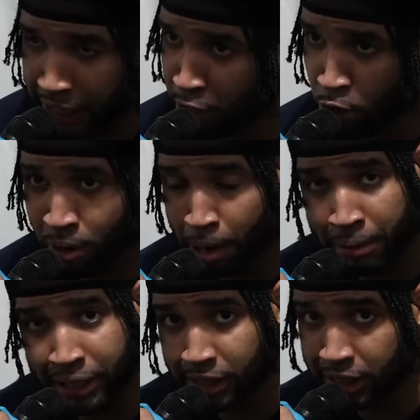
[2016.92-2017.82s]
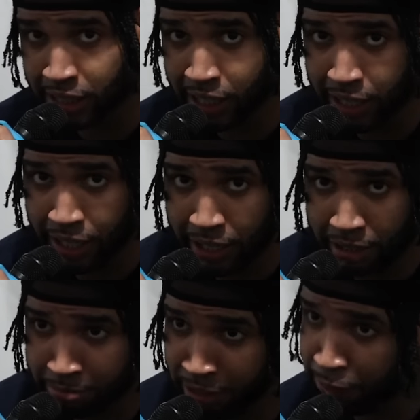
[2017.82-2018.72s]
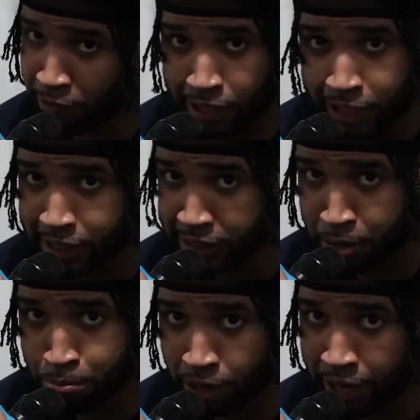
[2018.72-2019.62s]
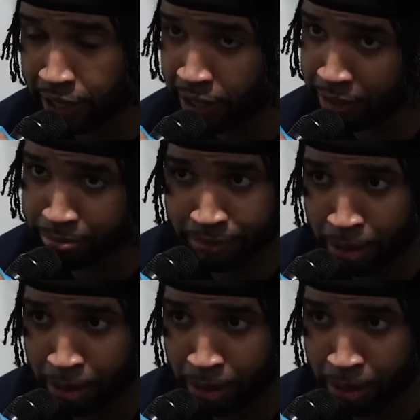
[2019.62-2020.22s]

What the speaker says: they know what I'm into this league. Different leagues than Brandon.